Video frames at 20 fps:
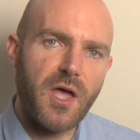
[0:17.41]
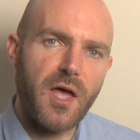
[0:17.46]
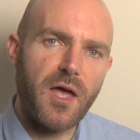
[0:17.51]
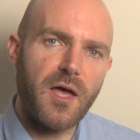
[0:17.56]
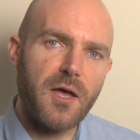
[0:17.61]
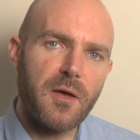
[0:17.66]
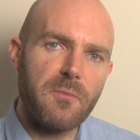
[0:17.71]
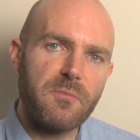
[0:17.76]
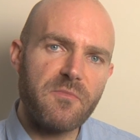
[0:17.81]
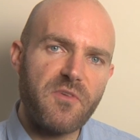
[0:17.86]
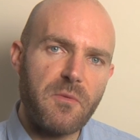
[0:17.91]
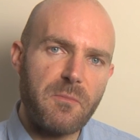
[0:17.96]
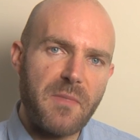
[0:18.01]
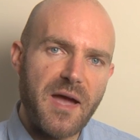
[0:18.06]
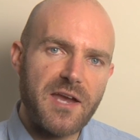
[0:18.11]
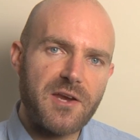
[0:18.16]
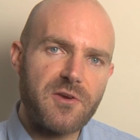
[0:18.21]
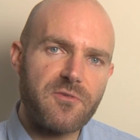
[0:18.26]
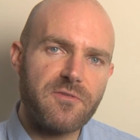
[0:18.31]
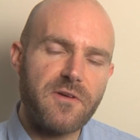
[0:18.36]
The
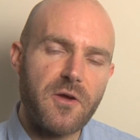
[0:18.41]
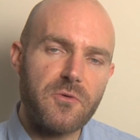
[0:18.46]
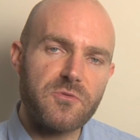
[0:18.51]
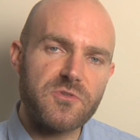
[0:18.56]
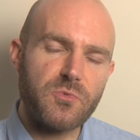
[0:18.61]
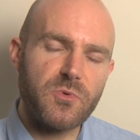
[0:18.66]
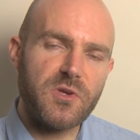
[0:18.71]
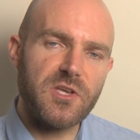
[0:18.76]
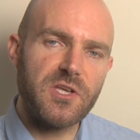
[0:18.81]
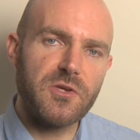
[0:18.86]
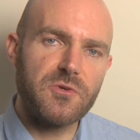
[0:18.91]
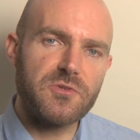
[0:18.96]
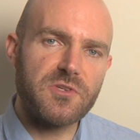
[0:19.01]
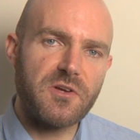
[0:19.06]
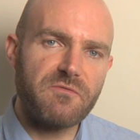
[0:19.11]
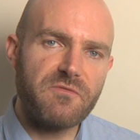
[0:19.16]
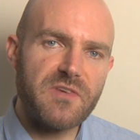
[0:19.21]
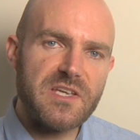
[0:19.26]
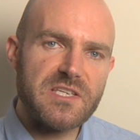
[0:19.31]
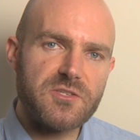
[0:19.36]
microphones we use
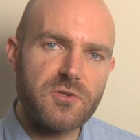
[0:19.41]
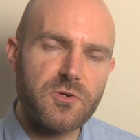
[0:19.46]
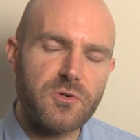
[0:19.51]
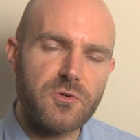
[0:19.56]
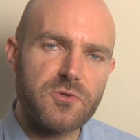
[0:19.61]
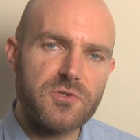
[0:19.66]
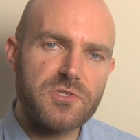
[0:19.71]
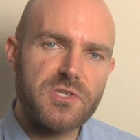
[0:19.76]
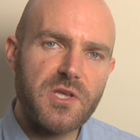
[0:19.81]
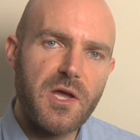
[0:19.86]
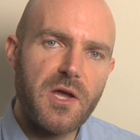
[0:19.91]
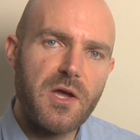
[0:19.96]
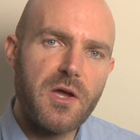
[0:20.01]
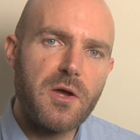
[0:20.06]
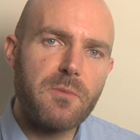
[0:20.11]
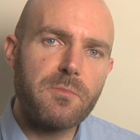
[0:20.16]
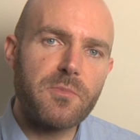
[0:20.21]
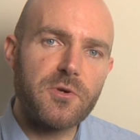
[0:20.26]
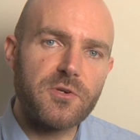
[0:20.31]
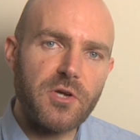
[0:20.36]
on this course
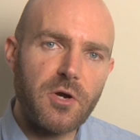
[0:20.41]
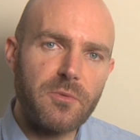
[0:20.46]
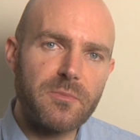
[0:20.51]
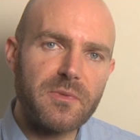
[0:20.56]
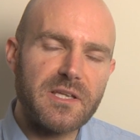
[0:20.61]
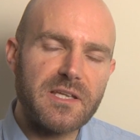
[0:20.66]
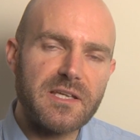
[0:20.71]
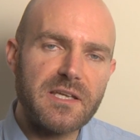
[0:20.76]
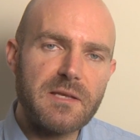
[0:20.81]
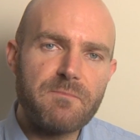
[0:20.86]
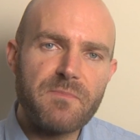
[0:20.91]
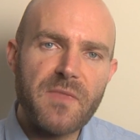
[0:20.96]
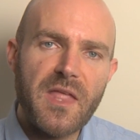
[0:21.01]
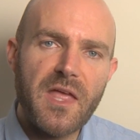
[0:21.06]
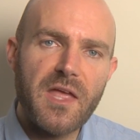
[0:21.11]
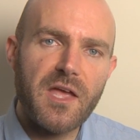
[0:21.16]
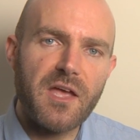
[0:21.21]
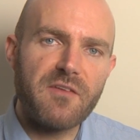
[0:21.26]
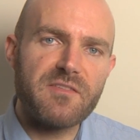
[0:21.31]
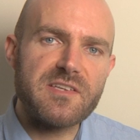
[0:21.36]
predominantly
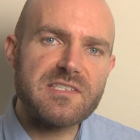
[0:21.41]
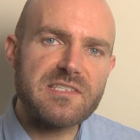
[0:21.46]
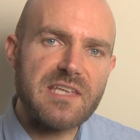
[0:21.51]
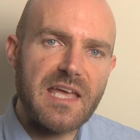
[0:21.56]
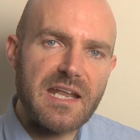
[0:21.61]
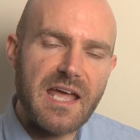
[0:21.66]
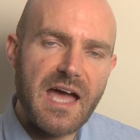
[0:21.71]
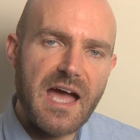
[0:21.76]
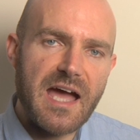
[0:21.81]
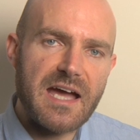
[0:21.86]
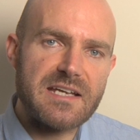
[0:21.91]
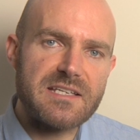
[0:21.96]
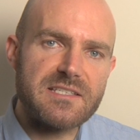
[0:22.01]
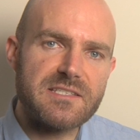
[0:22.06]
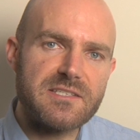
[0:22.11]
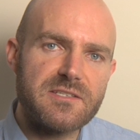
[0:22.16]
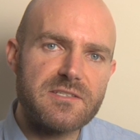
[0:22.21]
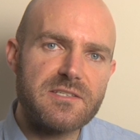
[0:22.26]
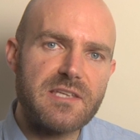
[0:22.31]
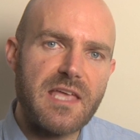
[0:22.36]
are the
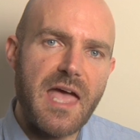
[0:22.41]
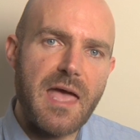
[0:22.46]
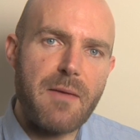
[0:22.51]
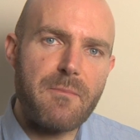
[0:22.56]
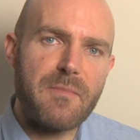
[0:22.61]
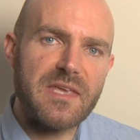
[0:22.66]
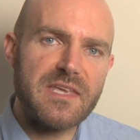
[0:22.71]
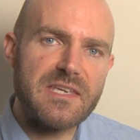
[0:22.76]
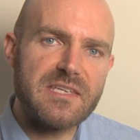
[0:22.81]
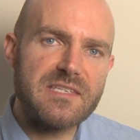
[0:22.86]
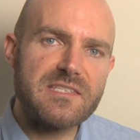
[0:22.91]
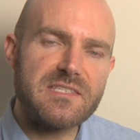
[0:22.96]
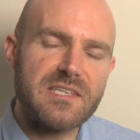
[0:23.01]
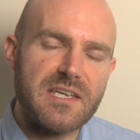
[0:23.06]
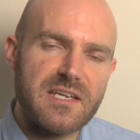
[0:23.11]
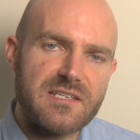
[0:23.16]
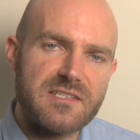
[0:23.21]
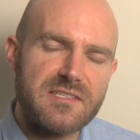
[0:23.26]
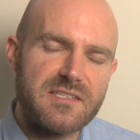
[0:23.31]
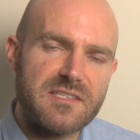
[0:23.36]
Sennheiser's
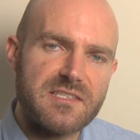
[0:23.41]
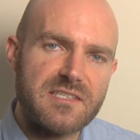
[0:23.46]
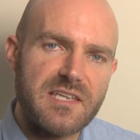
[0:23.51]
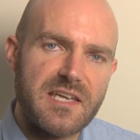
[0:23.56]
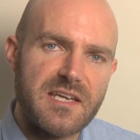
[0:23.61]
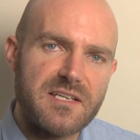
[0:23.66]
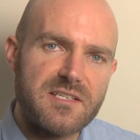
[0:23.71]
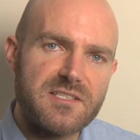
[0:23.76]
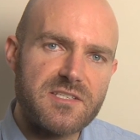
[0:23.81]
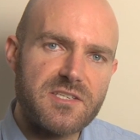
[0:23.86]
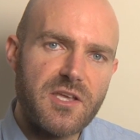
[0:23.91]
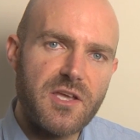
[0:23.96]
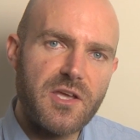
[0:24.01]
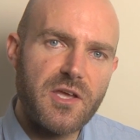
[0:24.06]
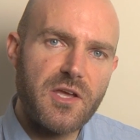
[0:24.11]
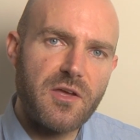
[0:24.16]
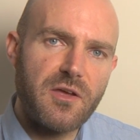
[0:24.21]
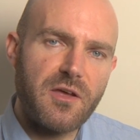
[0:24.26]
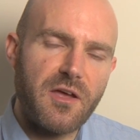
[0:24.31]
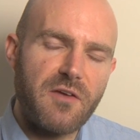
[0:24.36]
ME66,
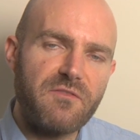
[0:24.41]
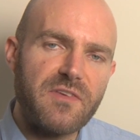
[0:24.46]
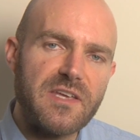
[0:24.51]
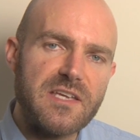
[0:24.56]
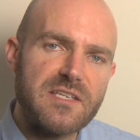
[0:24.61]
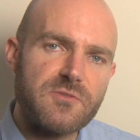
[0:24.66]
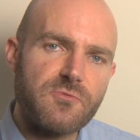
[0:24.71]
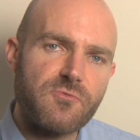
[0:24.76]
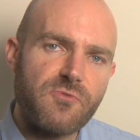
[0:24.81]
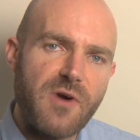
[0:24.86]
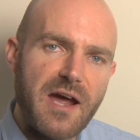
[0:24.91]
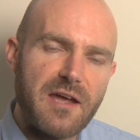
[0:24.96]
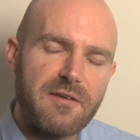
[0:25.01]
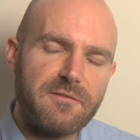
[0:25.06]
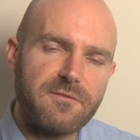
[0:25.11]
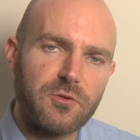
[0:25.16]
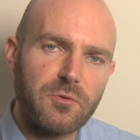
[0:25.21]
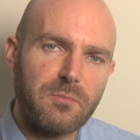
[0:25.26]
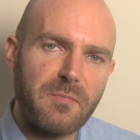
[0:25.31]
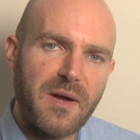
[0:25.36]
and these are
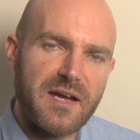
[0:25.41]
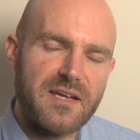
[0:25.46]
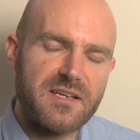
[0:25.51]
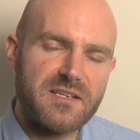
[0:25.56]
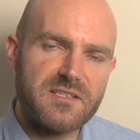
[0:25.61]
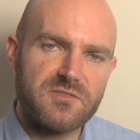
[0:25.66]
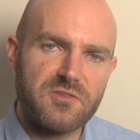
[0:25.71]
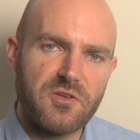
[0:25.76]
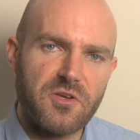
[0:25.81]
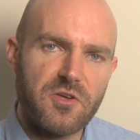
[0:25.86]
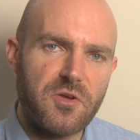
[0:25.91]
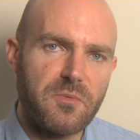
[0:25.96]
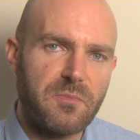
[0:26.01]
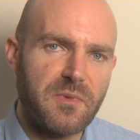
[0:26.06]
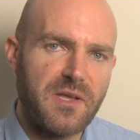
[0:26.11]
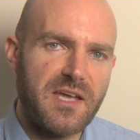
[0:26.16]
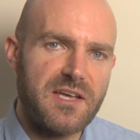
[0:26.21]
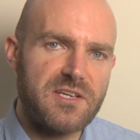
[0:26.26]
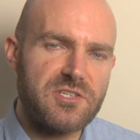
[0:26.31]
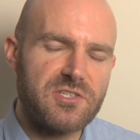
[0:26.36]
rifle mics,
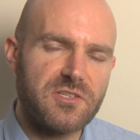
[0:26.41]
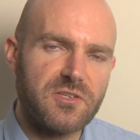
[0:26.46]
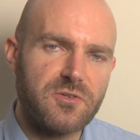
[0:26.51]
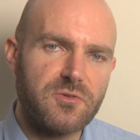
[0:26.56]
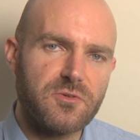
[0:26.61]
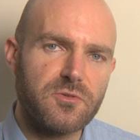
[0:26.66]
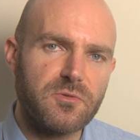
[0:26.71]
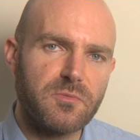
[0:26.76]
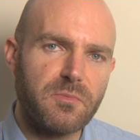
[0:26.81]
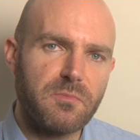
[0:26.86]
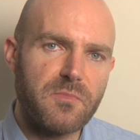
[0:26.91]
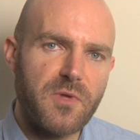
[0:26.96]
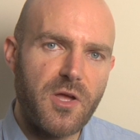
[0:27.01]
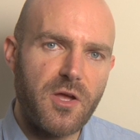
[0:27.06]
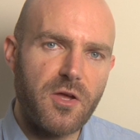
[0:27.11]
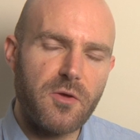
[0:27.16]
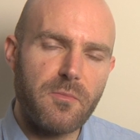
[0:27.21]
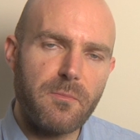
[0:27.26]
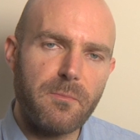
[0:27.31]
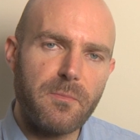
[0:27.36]
occasionally called
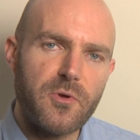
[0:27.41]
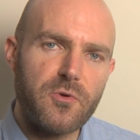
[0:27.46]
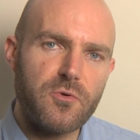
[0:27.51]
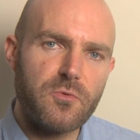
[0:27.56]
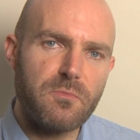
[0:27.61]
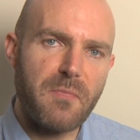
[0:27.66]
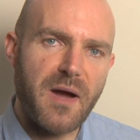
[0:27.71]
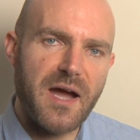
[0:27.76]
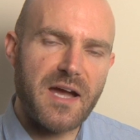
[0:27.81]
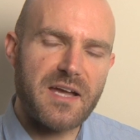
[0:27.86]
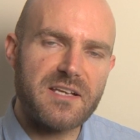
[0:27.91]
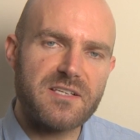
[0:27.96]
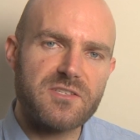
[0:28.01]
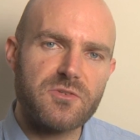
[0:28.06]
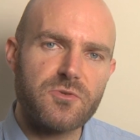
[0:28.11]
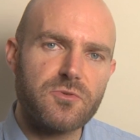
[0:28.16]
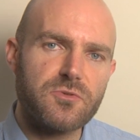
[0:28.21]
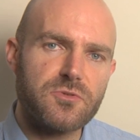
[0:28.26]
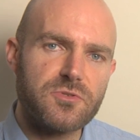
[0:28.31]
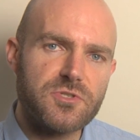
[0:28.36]
boom mics
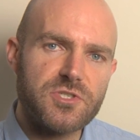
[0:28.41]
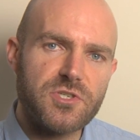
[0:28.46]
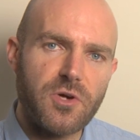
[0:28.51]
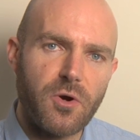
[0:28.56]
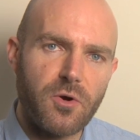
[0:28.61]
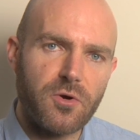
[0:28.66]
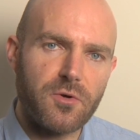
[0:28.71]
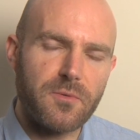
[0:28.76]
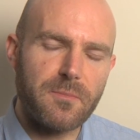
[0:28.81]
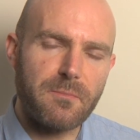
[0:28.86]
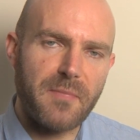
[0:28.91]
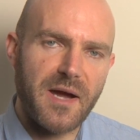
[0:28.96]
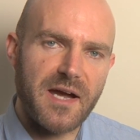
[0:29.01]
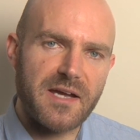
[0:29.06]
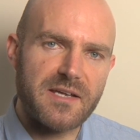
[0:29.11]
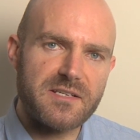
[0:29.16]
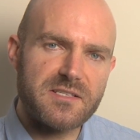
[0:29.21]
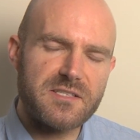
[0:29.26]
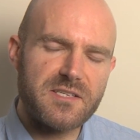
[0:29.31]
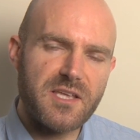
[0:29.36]
or shotgun
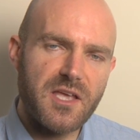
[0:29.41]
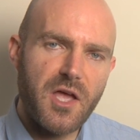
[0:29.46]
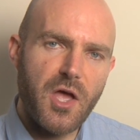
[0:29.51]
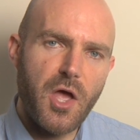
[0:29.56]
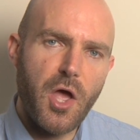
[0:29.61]
mics.